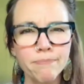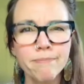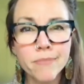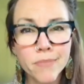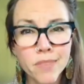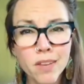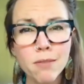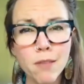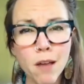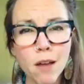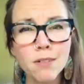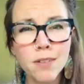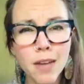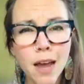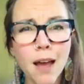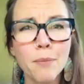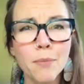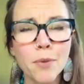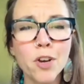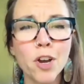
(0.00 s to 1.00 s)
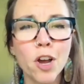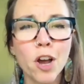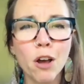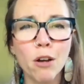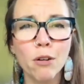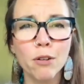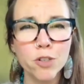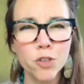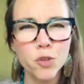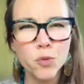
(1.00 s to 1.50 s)
It's a long time
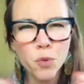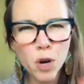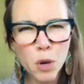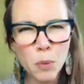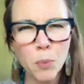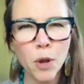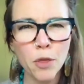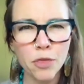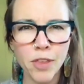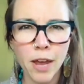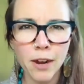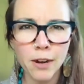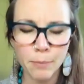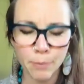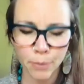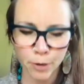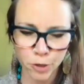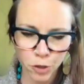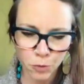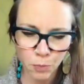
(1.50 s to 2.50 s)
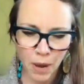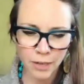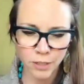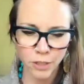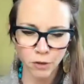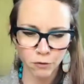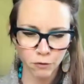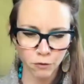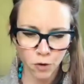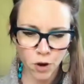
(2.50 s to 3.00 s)
ago. Just want to put that in
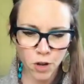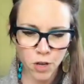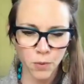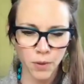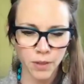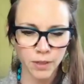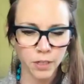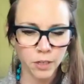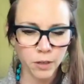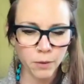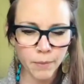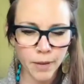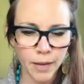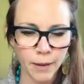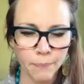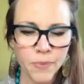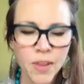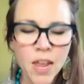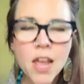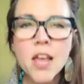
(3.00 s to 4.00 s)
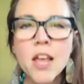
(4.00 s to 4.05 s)
perspective for you a little bit.